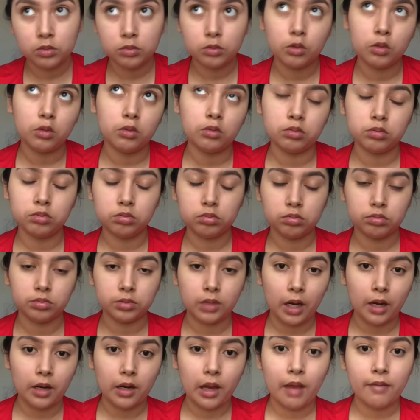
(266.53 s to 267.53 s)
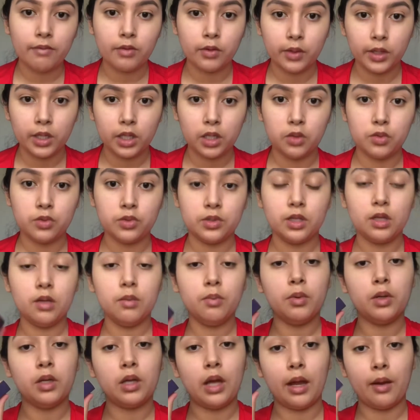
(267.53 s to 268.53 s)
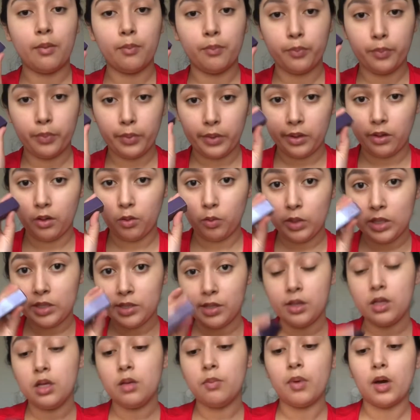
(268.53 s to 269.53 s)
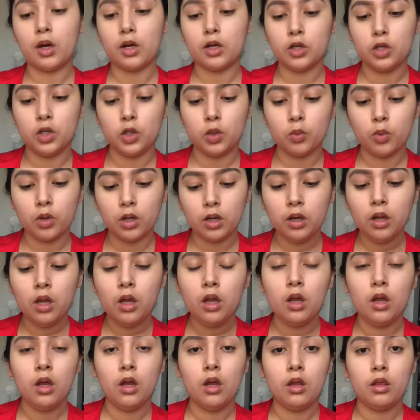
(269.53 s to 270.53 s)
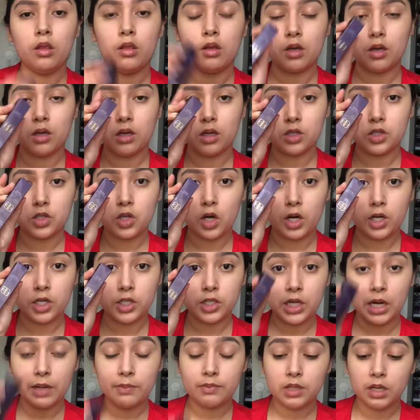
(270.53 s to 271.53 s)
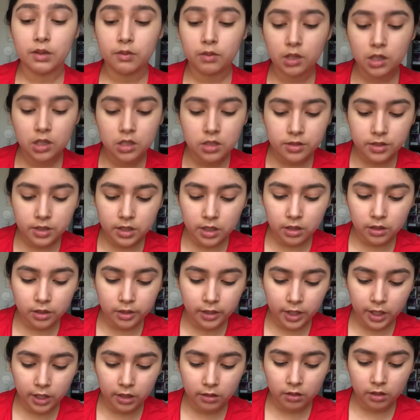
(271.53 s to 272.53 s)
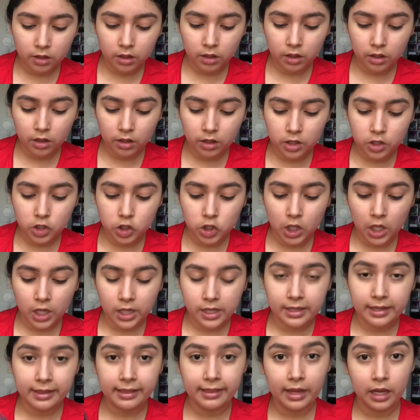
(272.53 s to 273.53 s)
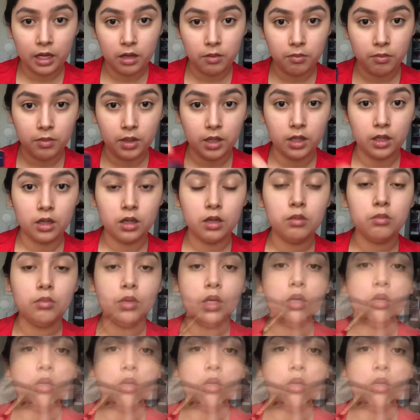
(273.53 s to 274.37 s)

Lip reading: well, I have already used it, but I recently bought a new one, the Tarte Shape Tape Concealer in the shade Light Medium.